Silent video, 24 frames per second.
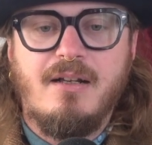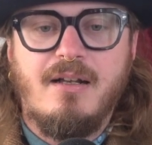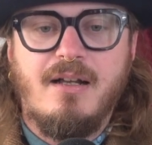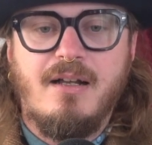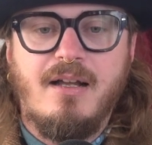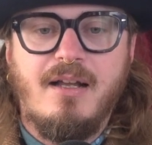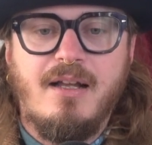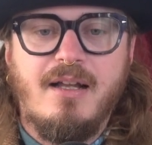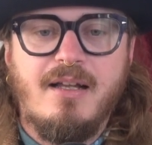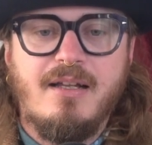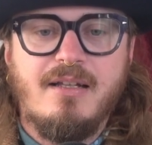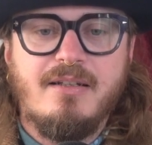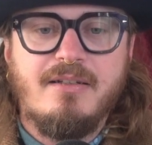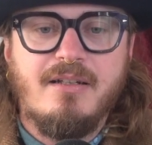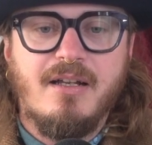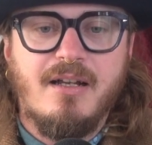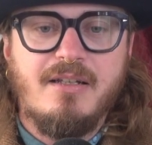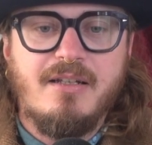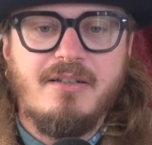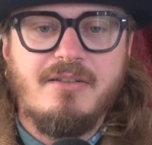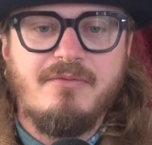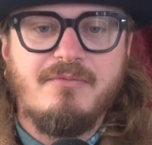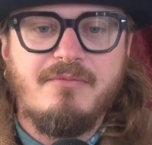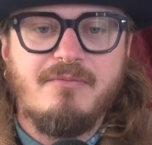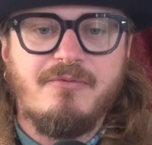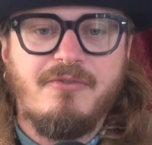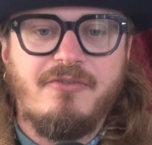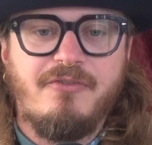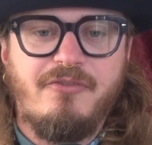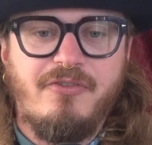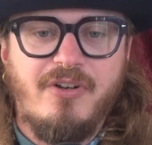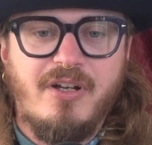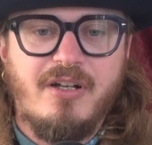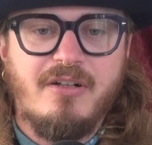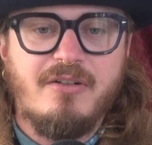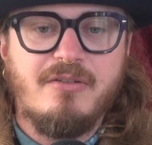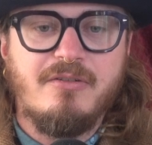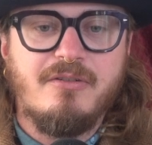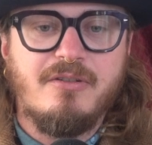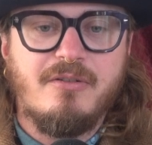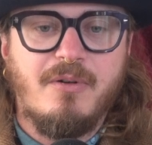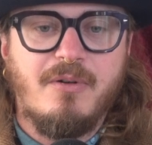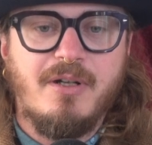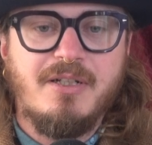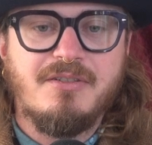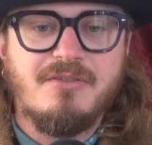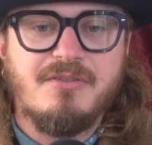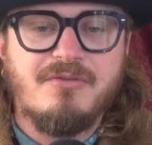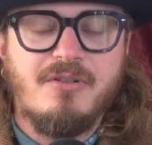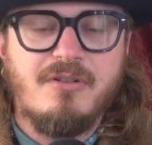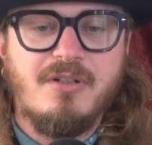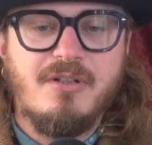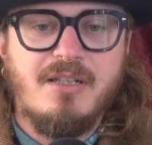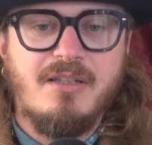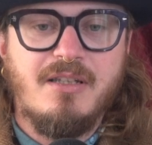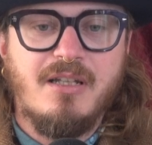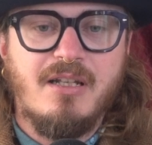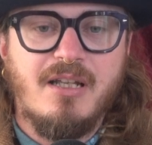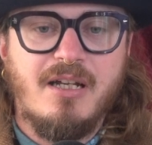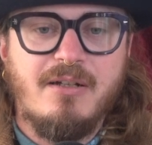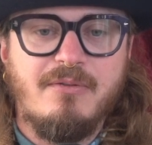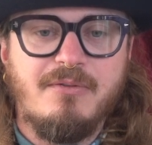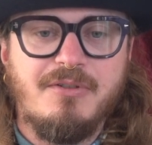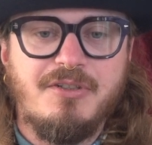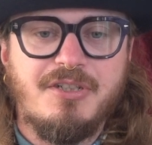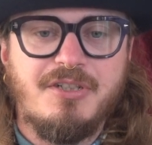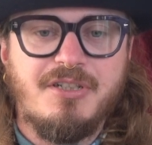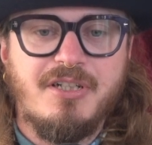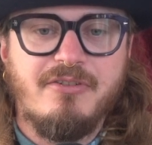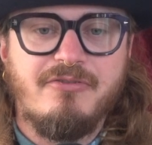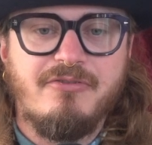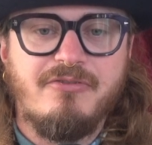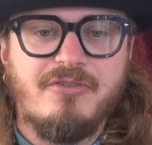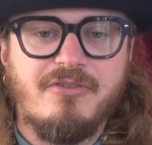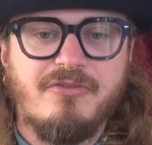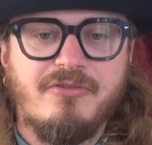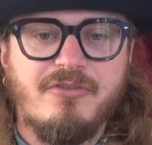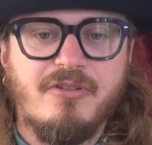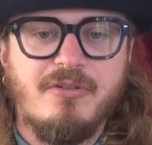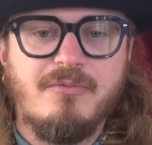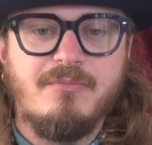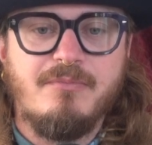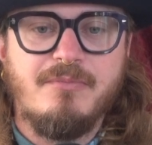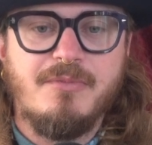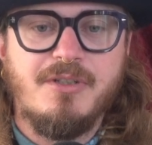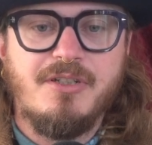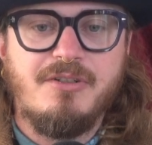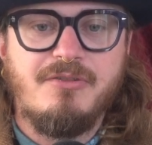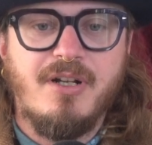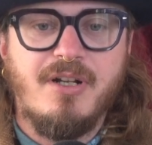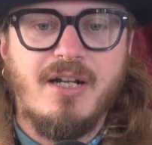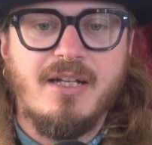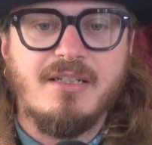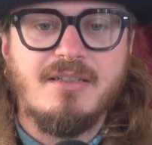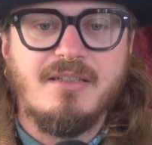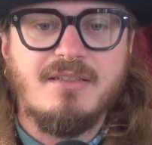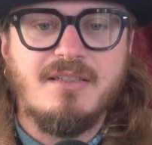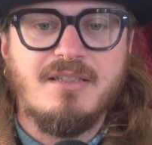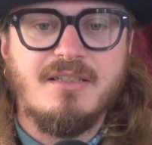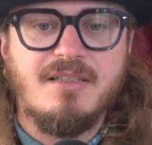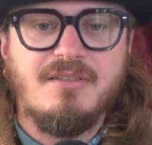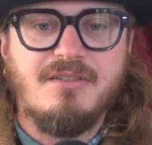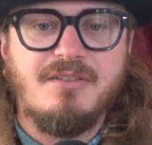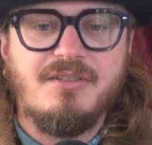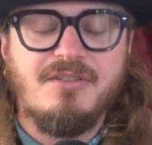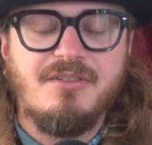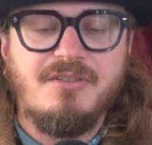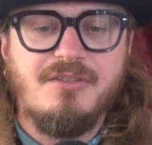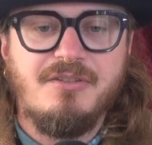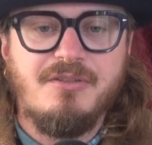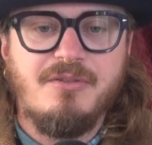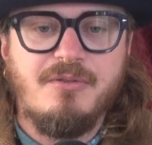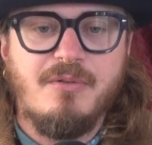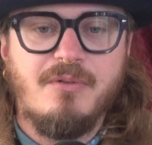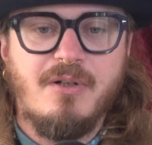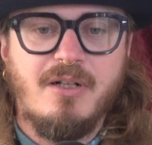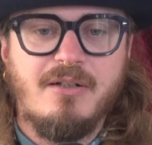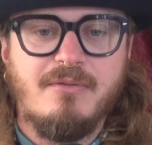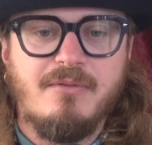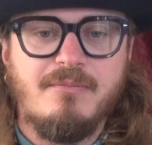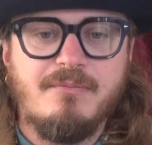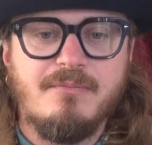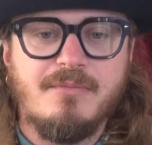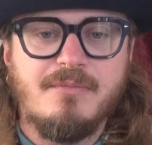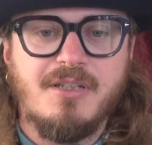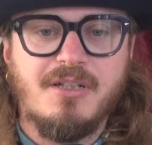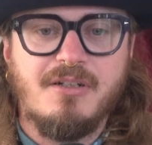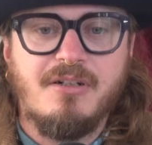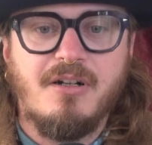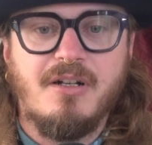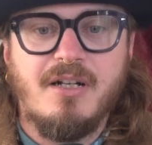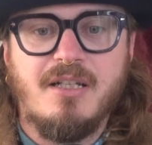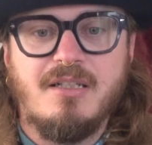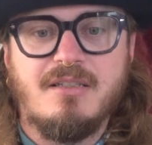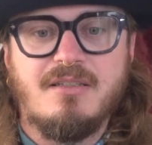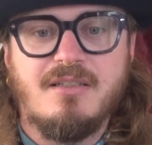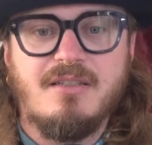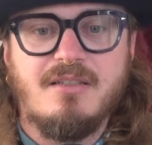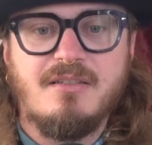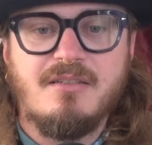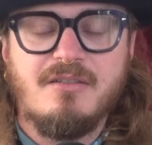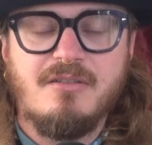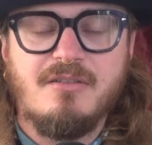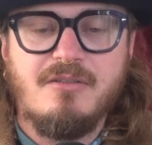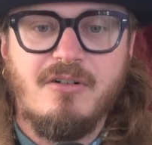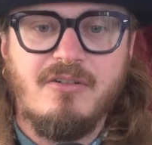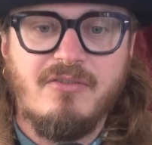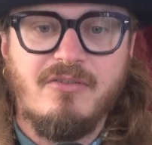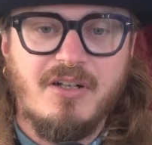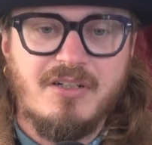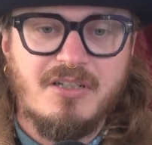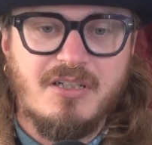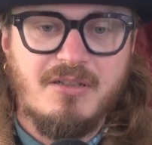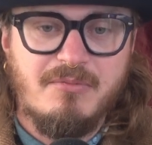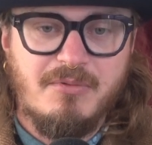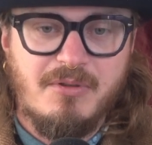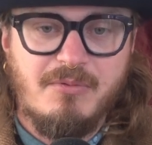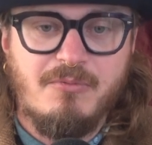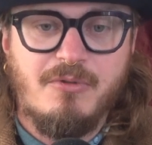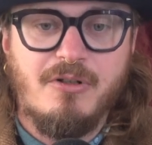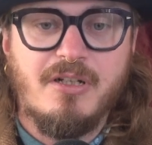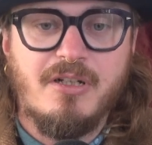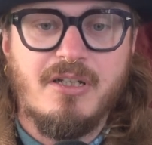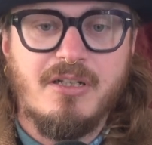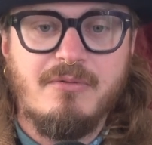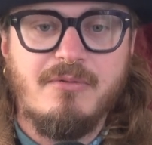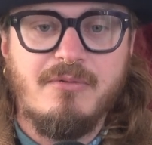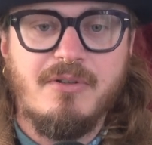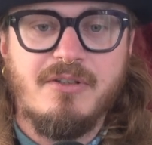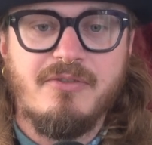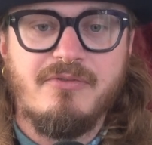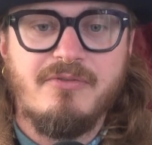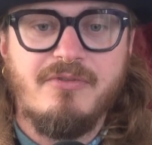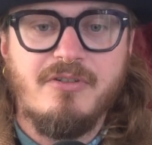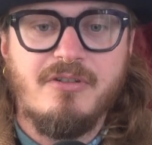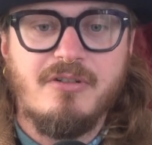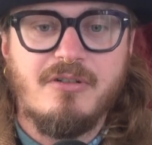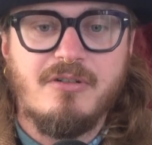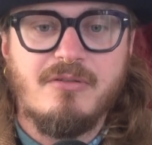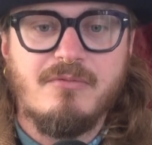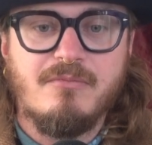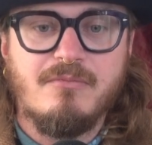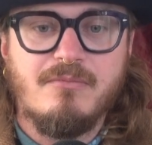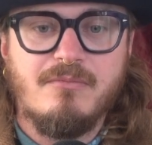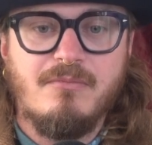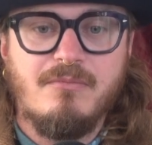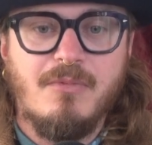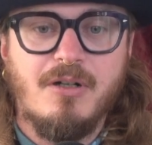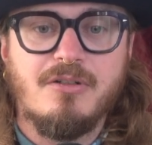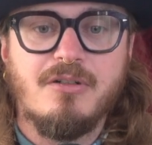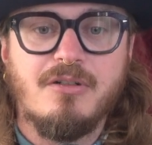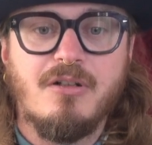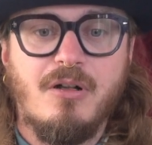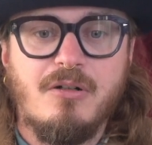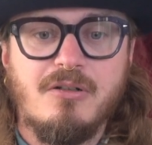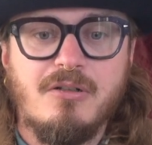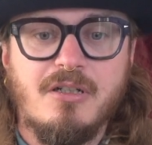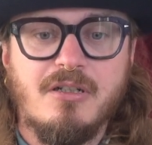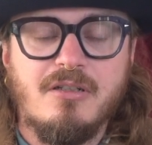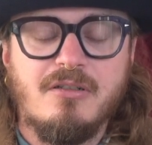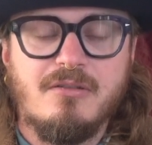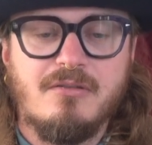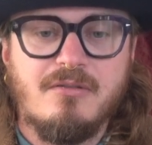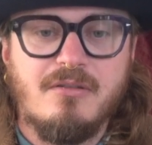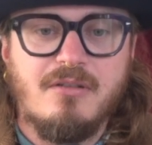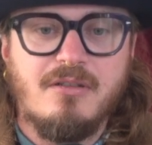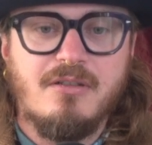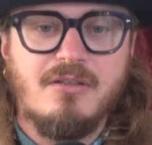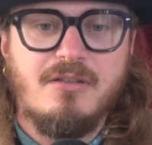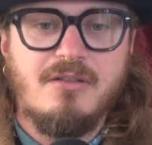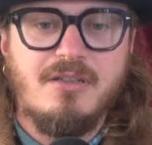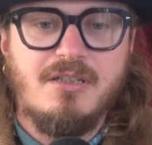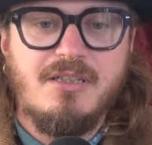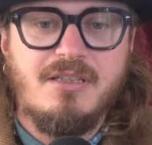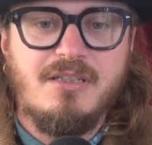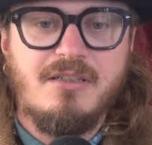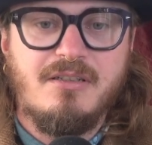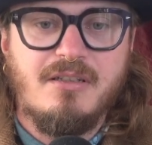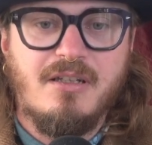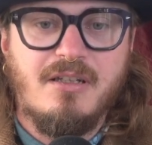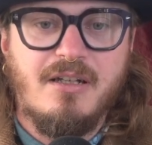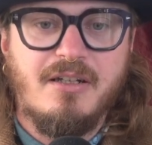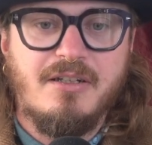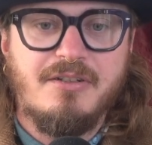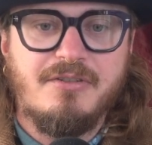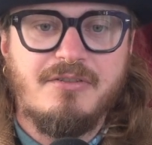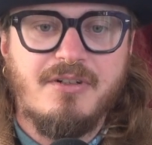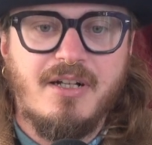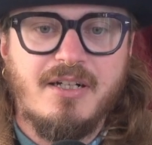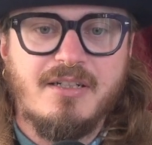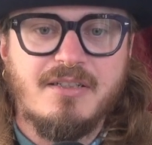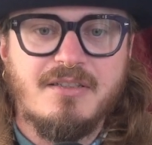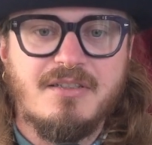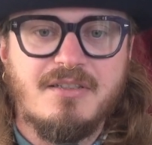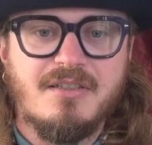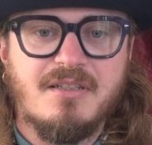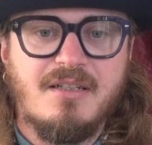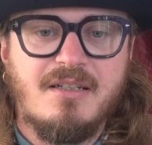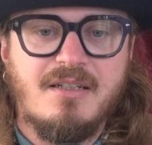And I felt quite strongly that I would shift from the dragons into the goddesses, who I've actually been working with for much longer than the dragons.